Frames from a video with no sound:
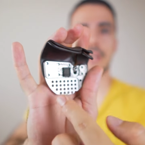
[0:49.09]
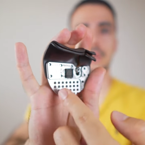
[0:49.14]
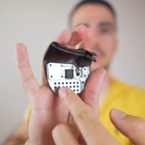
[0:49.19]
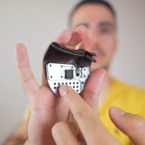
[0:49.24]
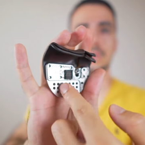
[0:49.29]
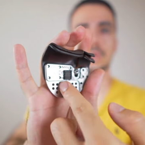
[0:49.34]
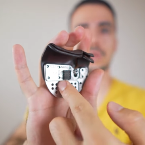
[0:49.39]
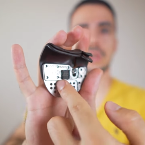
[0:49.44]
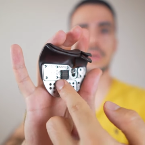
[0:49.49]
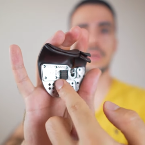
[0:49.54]
and
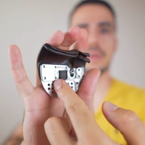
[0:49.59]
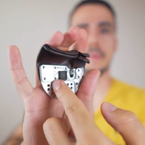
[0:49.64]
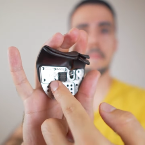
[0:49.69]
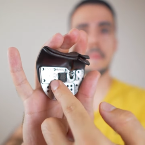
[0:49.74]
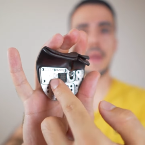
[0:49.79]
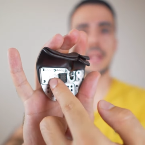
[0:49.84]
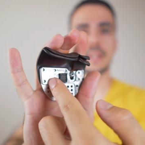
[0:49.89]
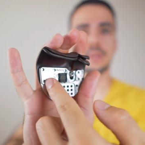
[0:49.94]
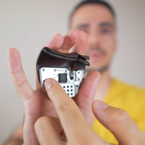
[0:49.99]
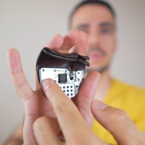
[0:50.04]
also the
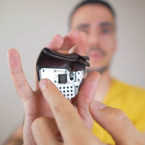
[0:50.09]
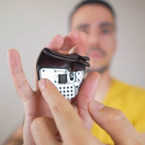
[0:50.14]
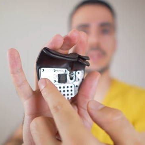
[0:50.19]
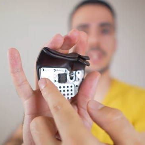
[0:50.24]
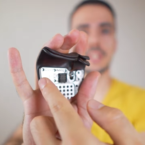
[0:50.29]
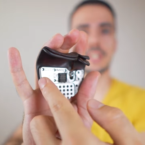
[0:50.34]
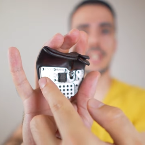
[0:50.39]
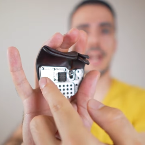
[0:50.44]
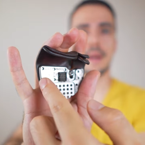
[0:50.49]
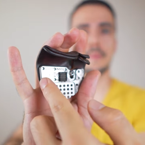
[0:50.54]
metal of
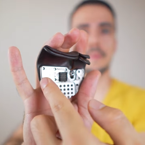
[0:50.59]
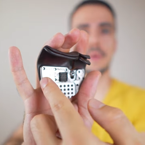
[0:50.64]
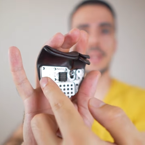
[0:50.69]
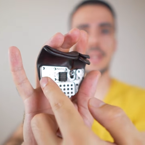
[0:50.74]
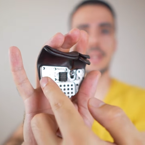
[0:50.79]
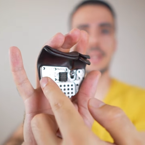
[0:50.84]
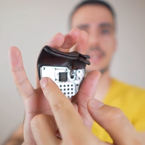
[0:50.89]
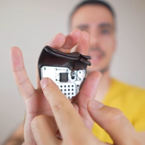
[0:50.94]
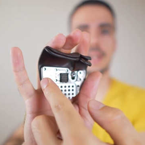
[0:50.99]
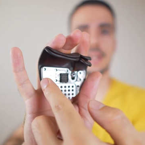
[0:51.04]
the tab
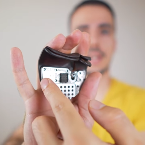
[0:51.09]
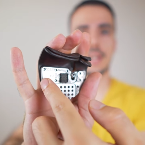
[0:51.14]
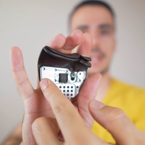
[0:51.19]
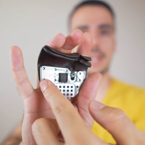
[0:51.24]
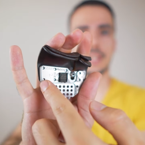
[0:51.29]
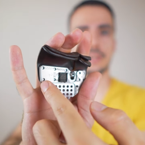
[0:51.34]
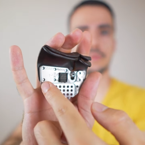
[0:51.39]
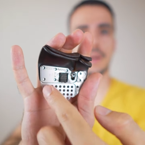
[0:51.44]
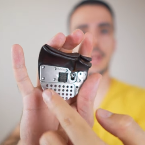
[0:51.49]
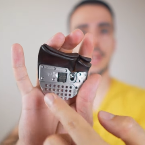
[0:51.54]
here
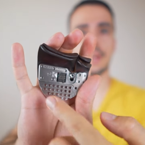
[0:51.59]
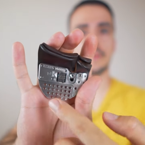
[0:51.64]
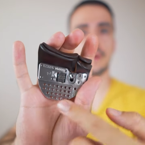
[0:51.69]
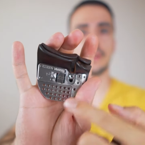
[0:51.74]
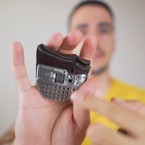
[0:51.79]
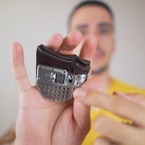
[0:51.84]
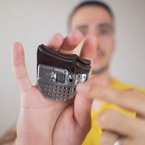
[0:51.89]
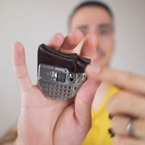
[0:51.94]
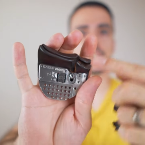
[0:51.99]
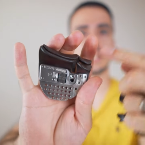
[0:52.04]
is around
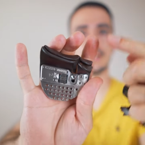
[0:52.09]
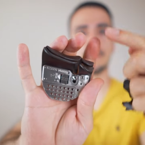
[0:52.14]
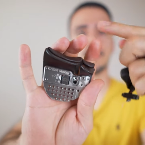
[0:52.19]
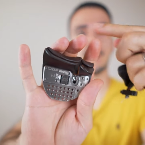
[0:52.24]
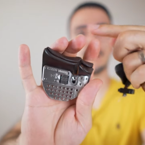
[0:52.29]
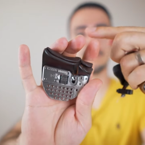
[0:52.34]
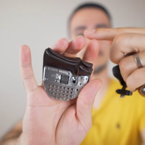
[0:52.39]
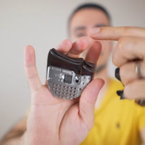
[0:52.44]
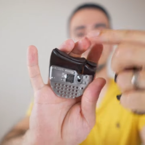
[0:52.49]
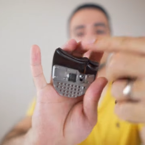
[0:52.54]
about the same
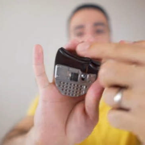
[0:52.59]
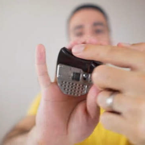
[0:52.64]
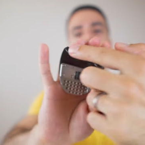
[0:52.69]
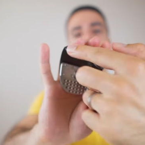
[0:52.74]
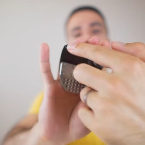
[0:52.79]
level